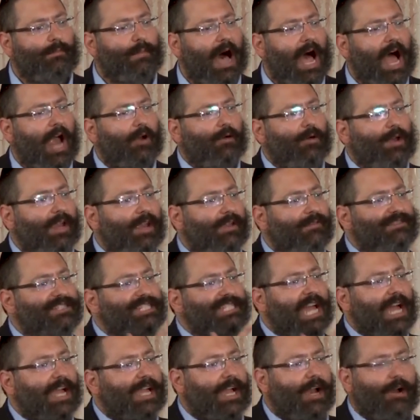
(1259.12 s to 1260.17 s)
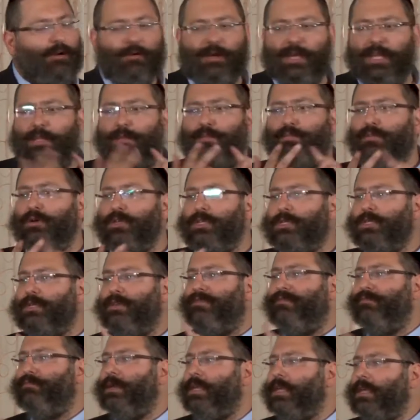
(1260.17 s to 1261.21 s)
Ma'ariv, Shacharit,
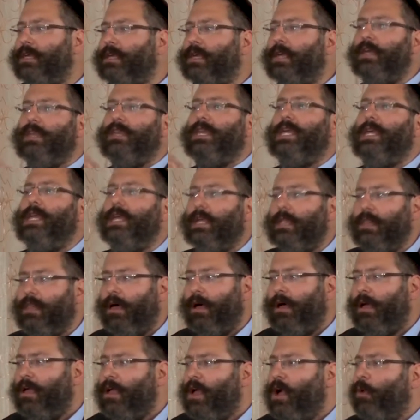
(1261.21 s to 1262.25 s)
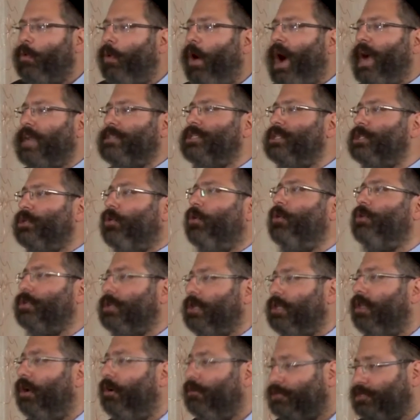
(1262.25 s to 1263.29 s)
Musaf, Mincha, and Ne'ilah. Why is it called
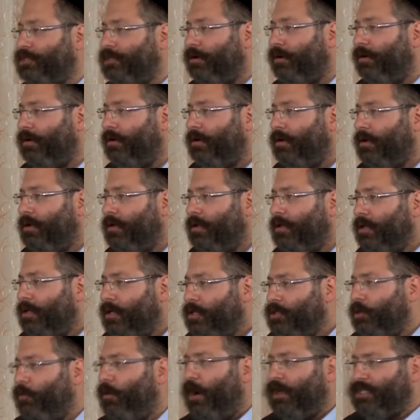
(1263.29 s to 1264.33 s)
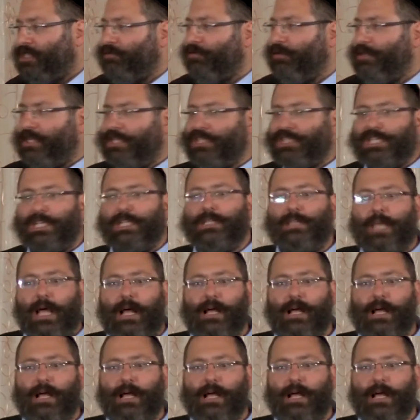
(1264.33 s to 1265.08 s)
closure? So our tradition